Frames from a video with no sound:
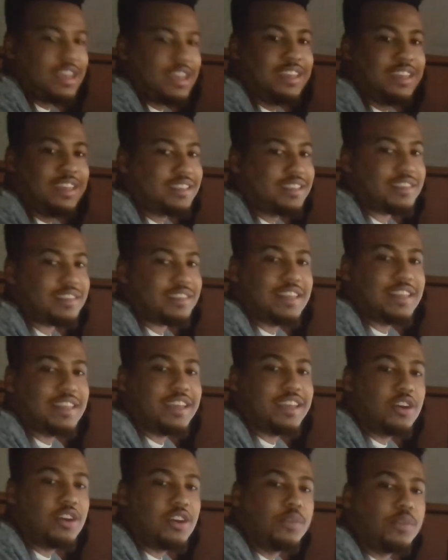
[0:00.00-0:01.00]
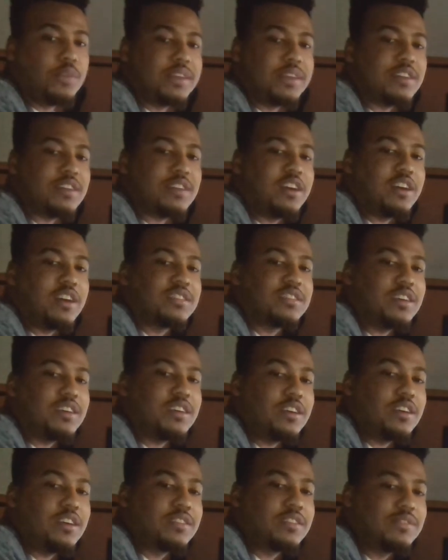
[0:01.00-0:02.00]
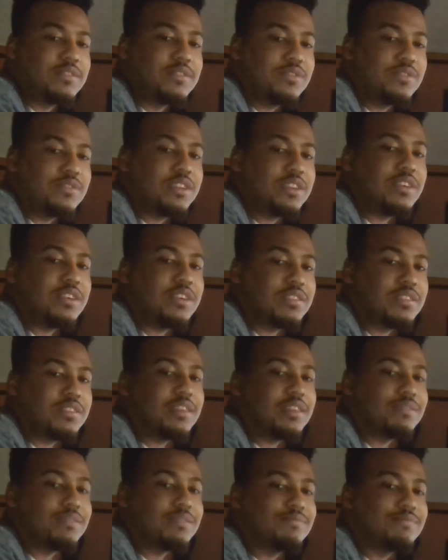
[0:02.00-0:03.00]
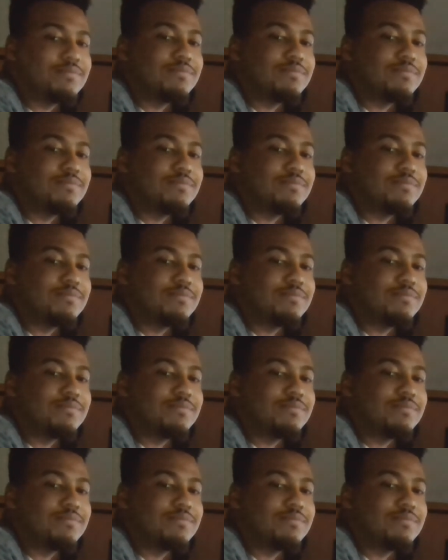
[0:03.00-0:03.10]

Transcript: and he does it like on McDonald's song. Uh, you know what I'm saying?